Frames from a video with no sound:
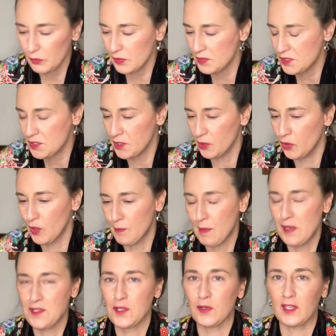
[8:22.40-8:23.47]
So I'm
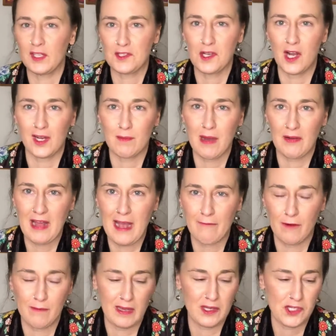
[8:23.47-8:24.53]
also going to talk about
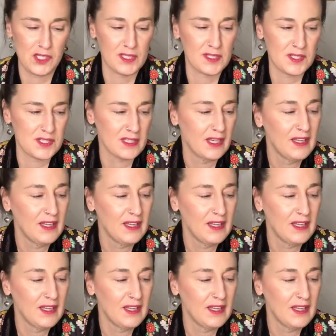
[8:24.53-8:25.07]
affirmations.